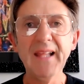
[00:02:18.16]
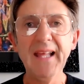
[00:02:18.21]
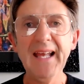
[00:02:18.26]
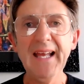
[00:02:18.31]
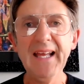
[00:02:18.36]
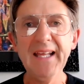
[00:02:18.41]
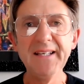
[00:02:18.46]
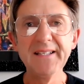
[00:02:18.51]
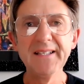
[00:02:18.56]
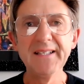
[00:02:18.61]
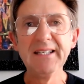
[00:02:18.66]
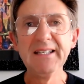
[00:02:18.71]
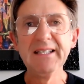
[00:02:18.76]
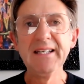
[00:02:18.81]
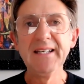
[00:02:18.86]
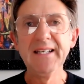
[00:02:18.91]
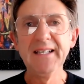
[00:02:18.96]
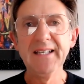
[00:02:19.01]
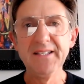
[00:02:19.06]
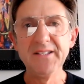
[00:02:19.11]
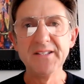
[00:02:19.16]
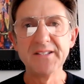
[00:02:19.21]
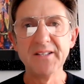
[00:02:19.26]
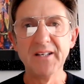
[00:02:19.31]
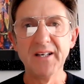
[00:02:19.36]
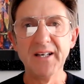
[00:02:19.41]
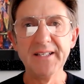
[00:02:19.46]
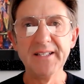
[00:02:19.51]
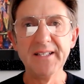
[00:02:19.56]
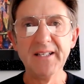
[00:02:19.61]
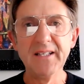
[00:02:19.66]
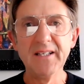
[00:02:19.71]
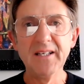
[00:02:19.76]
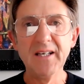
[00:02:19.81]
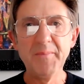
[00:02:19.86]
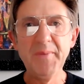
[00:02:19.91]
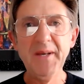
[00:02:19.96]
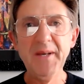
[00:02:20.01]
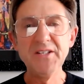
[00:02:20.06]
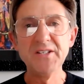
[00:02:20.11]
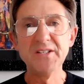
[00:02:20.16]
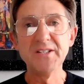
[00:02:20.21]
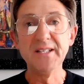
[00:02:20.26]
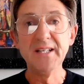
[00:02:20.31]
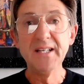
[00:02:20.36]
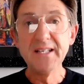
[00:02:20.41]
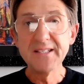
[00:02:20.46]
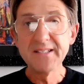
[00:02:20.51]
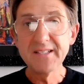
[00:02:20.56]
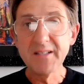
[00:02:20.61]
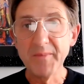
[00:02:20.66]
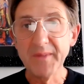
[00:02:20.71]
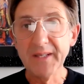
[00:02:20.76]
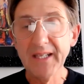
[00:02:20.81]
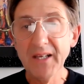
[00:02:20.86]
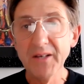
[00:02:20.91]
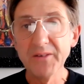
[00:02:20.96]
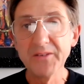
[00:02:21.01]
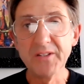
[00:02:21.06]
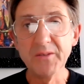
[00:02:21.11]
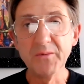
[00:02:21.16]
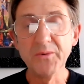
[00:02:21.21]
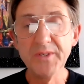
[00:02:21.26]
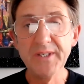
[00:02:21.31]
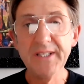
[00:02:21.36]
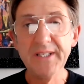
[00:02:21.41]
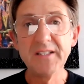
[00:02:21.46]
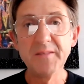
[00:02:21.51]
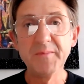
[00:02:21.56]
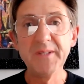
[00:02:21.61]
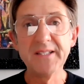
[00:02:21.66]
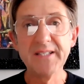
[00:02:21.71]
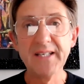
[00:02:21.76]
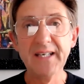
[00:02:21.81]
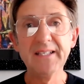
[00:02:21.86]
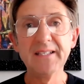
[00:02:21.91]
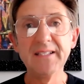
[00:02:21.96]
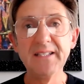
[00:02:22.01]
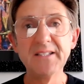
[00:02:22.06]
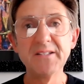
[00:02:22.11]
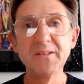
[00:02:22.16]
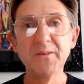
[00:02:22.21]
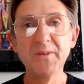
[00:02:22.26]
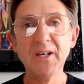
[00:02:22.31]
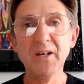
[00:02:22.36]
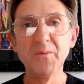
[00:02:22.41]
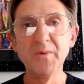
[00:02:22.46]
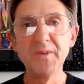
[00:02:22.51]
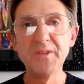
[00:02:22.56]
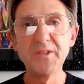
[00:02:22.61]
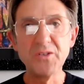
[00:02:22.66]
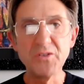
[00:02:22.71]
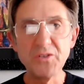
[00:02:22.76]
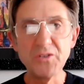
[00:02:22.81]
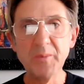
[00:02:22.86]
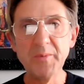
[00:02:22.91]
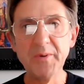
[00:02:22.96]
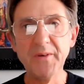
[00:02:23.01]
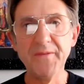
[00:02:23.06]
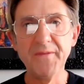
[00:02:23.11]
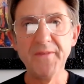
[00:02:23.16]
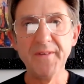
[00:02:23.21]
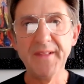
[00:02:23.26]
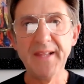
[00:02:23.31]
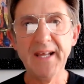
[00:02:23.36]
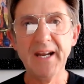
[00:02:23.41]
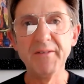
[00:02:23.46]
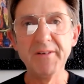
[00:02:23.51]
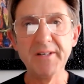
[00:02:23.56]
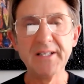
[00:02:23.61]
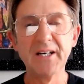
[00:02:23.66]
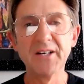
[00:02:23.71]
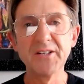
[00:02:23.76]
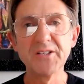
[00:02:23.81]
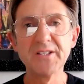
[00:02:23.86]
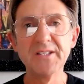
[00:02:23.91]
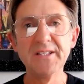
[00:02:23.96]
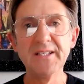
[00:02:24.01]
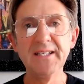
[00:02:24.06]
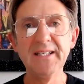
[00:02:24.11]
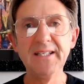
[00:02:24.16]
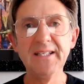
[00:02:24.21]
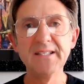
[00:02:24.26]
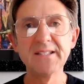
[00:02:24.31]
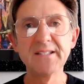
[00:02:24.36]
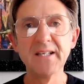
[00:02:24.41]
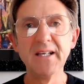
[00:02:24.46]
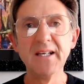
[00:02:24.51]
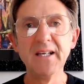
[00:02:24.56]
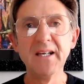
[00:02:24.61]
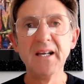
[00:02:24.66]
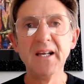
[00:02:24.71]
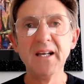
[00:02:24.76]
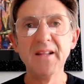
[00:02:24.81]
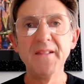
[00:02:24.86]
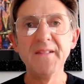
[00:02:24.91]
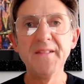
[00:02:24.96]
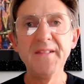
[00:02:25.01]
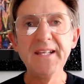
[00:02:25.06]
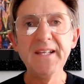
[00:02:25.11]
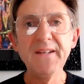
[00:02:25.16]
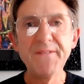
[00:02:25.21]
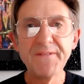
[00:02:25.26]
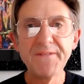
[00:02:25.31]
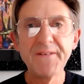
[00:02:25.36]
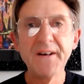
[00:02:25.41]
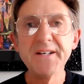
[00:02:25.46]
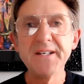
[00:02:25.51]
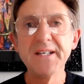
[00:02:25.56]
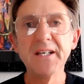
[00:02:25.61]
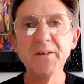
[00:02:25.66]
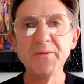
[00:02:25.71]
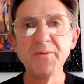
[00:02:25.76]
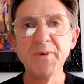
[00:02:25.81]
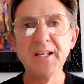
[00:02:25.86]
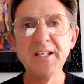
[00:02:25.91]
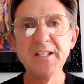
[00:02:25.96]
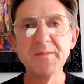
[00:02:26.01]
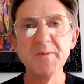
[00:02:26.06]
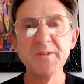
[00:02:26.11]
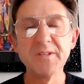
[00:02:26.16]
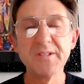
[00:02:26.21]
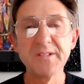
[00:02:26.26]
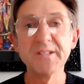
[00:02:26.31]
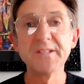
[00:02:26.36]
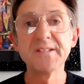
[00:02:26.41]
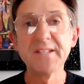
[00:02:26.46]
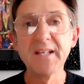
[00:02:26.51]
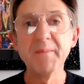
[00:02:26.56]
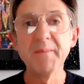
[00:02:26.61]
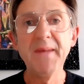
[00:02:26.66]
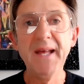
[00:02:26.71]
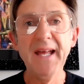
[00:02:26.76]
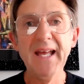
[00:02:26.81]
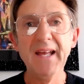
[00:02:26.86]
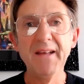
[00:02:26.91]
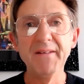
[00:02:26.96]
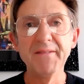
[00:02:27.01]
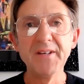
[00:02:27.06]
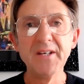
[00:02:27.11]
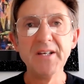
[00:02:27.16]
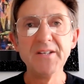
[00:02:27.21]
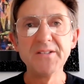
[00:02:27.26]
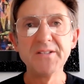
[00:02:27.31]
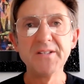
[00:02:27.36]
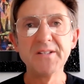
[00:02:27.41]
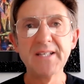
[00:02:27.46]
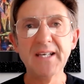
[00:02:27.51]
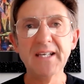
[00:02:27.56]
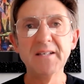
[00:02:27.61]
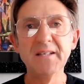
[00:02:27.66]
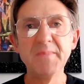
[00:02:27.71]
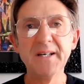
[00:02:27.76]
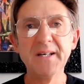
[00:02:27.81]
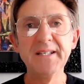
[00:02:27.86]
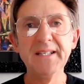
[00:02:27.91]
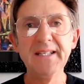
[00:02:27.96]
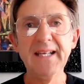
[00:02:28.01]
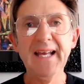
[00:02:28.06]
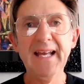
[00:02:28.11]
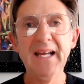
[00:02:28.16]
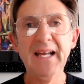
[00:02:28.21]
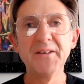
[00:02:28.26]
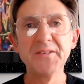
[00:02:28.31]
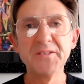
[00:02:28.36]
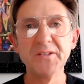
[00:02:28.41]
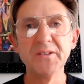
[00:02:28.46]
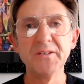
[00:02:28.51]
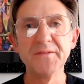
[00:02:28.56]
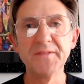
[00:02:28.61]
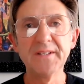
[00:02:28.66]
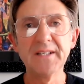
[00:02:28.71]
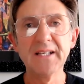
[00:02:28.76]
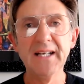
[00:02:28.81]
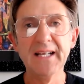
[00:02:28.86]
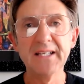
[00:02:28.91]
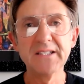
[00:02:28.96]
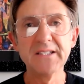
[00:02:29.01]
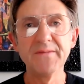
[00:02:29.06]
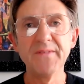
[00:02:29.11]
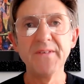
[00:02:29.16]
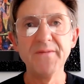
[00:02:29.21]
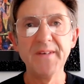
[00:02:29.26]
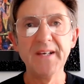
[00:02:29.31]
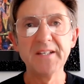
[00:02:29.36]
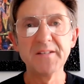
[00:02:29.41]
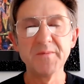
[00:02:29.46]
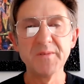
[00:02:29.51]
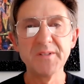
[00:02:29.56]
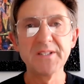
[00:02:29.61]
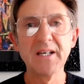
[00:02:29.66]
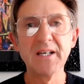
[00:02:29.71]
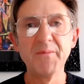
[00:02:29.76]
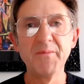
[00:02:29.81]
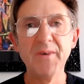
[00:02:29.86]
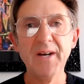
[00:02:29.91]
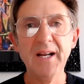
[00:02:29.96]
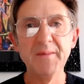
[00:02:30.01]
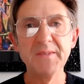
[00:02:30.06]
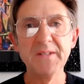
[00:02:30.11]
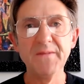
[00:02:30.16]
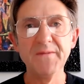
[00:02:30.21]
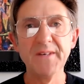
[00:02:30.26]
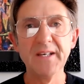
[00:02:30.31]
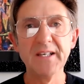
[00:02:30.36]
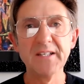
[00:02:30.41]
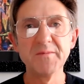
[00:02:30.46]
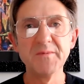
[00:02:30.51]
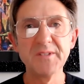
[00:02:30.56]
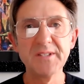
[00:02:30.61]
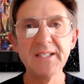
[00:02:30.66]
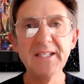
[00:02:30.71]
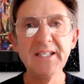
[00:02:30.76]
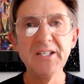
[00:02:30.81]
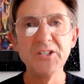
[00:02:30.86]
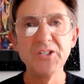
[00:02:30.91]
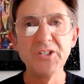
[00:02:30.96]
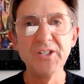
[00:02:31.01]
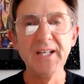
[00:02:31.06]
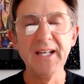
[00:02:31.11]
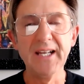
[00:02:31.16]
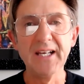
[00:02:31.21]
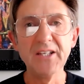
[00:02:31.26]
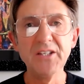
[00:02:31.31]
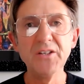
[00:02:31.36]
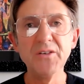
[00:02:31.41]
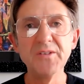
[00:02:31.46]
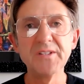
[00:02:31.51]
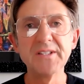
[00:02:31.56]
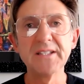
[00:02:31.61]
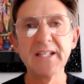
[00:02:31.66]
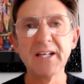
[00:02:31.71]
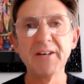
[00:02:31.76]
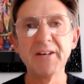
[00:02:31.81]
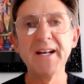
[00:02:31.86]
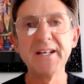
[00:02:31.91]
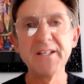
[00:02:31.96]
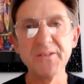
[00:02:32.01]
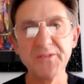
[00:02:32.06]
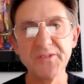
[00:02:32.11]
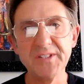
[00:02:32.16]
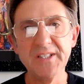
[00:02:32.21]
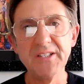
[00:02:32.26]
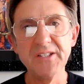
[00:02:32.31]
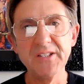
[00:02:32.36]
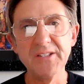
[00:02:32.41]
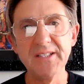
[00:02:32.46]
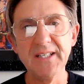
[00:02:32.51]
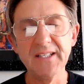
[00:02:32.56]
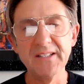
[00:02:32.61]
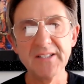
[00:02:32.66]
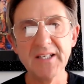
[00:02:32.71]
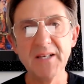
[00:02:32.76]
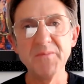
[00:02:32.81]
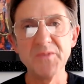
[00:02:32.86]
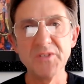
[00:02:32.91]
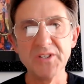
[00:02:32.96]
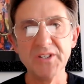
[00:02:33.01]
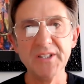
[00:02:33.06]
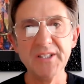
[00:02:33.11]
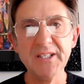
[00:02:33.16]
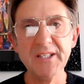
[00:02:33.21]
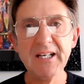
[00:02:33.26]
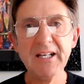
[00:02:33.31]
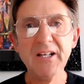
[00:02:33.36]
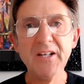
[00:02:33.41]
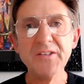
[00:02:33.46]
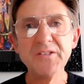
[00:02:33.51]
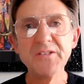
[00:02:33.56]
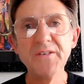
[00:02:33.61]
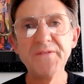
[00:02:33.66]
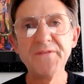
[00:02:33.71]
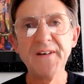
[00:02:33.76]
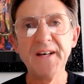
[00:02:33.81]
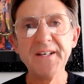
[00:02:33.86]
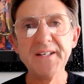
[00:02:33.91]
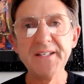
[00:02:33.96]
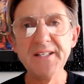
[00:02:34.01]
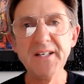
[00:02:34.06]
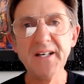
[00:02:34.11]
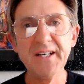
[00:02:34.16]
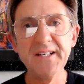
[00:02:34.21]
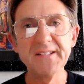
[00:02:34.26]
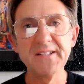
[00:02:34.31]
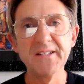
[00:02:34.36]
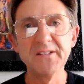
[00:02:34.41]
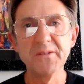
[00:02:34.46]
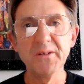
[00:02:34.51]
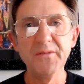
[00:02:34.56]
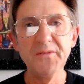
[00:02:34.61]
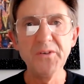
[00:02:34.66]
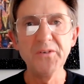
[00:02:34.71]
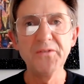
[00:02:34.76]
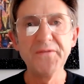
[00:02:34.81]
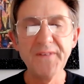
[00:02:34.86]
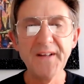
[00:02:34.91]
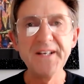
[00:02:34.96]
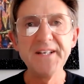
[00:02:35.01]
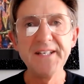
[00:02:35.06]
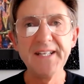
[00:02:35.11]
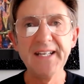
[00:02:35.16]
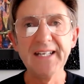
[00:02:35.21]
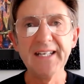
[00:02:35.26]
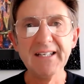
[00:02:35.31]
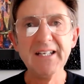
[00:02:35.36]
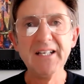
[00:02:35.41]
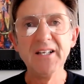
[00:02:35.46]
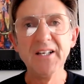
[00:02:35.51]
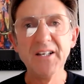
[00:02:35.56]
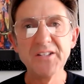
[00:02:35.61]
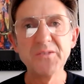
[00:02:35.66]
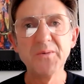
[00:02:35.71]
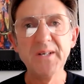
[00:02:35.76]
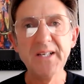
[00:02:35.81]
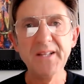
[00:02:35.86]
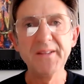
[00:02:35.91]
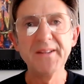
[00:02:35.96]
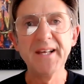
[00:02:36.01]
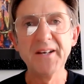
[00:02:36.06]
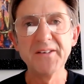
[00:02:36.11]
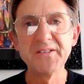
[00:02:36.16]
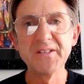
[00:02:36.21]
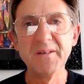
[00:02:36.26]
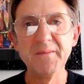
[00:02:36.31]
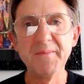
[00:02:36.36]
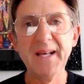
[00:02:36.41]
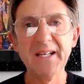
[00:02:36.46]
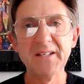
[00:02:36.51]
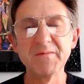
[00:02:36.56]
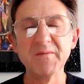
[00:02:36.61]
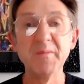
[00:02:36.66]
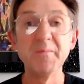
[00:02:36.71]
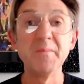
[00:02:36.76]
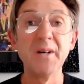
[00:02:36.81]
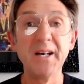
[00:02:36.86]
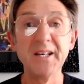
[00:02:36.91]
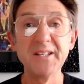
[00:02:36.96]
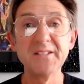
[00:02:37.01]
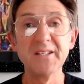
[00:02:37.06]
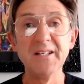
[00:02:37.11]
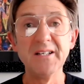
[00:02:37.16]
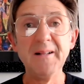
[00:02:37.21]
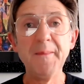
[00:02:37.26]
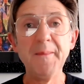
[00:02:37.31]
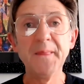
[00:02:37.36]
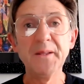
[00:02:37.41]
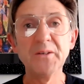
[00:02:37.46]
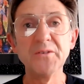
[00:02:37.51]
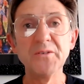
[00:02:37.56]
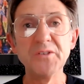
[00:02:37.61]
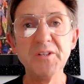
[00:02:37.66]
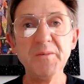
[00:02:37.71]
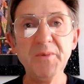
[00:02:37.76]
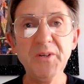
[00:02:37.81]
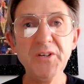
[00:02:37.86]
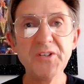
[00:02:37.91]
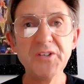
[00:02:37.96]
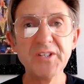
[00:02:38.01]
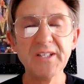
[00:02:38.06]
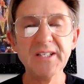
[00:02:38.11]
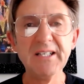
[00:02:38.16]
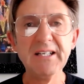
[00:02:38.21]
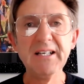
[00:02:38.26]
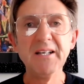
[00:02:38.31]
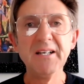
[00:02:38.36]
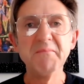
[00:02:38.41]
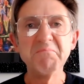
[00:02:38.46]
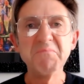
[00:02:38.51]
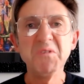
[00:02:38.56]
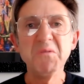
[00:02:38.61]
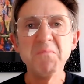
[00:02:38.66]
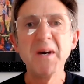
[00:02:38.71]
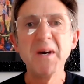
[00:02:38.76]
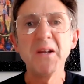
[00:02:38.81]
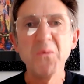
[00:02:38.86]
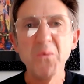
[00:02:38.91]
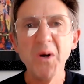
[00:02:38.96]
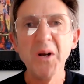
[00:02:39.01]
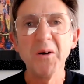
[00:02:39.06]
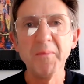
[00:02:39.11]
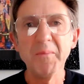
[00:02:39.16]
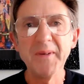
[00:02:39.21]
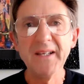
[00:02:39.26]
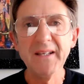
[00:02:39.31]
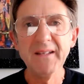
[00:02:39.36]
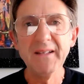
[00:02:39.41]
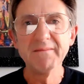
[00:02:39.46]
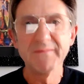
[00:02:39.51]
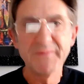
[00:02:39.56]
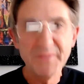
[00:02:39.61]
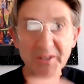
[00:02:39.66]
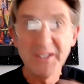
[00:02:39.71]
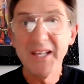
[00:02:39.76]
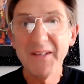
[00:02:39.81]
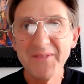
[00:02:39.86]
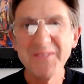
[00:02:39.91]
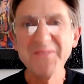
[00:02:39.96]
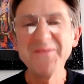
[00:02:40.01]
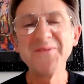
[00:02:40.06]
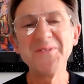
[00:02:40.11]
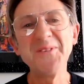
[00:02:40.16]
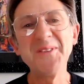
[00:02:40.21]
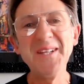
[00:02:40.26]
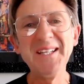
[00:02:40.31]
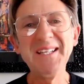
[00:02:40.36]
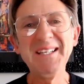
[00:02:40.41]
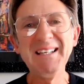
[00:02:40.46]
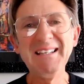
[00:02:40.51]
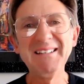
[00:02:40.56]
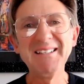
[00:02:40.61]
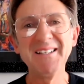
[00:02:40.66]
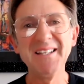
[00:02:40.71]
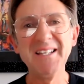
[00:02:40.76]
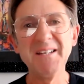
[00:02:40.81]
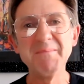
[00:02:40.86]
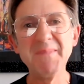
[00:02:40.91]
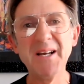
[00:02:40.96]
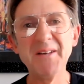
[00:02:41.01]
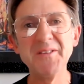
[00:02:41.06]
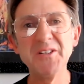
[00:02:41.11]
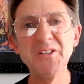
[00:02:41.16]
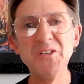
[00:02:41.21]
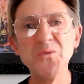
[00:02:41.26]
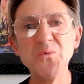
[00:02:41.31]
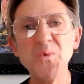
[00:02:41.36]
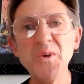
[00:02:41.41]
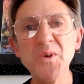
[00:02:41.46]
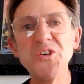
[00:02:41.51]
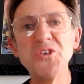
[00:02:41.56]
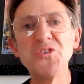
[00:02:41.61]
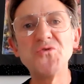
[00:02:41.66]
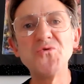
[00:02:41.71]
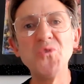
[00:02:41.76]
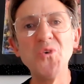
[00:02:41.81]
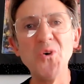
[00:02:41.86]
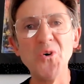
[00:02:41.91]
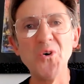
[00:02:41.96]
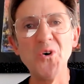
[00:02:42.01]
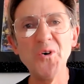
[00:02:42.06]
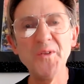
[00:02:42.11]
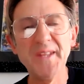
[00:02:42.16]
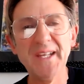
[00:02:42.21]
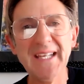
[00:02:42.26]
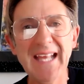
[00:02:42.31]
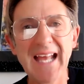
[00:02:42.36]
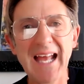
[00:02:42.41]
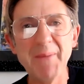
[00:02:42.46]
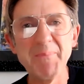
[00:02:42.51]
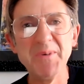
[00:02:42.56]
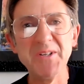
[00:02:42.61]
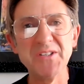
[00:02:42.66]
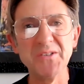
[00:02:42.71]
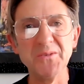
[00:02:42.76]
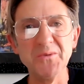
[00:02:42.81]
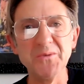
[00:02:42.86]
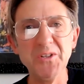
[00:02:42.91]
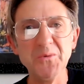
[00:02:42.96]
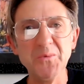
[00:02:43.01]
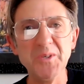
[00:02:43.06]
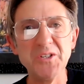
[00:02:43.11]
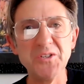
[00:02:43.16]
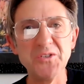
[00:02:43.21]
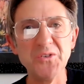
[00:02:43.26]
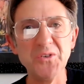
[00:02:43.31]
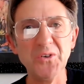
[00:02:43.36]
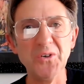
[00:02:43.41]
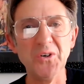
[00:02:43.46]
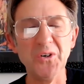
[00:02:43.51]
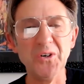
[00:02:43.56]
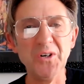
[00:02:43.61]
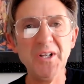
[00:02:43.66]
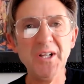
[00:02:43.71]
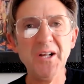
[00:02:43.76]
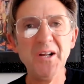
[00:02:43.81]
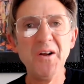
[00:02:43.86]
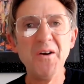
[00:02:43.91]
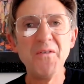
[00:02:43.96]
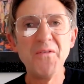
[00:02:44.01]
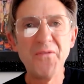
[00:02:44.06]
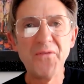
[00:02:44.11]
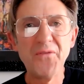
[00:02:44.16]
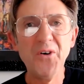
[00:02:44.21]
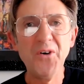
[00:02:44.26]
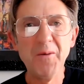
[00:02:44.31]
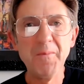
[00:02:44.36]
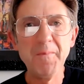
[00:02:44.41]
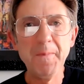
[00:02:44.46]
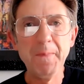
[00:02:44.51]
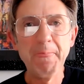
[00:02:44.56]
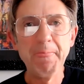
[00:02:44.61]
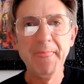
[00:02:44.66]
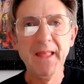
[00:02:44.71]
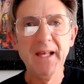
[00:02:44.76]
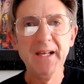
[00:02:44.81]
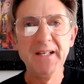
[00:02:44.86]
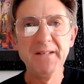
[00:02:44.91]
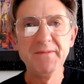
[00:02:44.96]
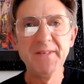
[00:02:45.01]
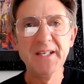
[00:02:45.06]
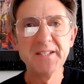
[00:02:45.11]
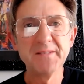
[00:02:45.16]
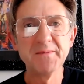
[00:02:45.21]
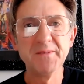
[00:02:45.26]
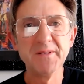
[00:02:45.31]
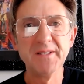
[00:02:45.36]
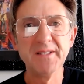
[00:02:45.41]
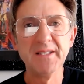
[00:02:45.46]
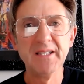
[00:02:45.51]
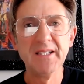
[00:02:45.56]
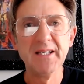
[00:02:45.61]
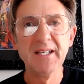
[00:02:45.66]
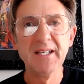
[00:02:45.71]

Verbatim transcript: and inside a pension. Something else that will need to be taken into account with the drop of that reduction is the funding arrangements that some have to take money out of collective investments, unwrapped investments, each year using their annual CGT exemption to fund an ISA. So if you're funding a 20,000 maximum ISA contribution, you may well be forgiven for thinking that the amount that you withdraw, the capital you withdraw from an investment